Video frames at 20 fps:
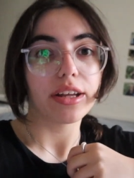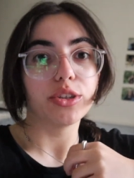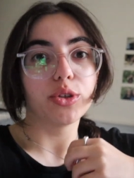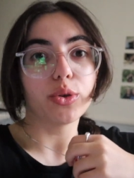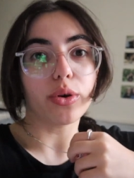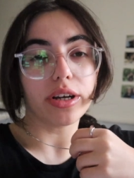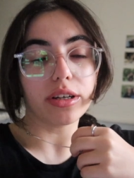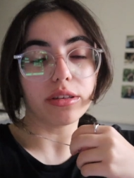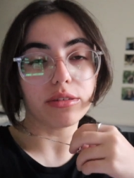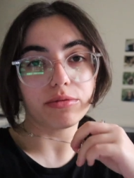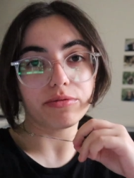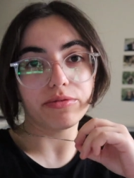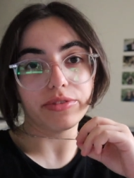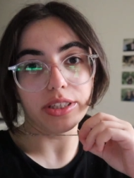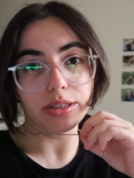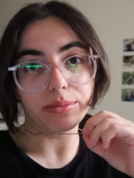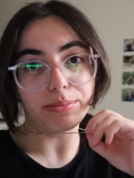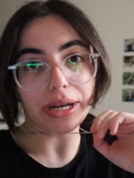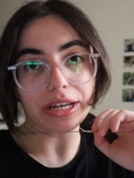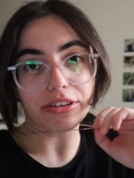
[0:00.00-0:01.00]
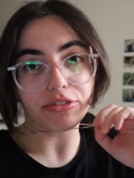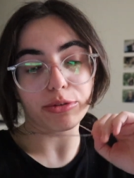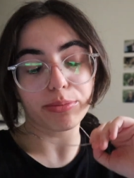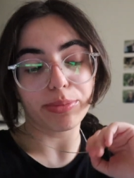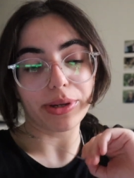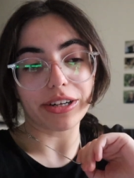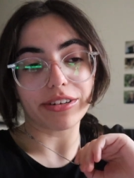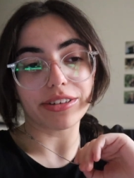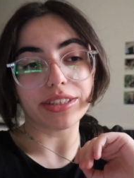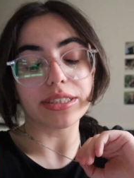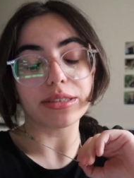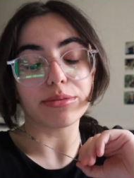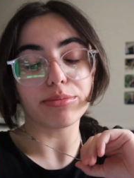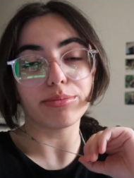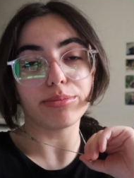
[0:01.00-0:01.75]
Do I feel bad for Perez?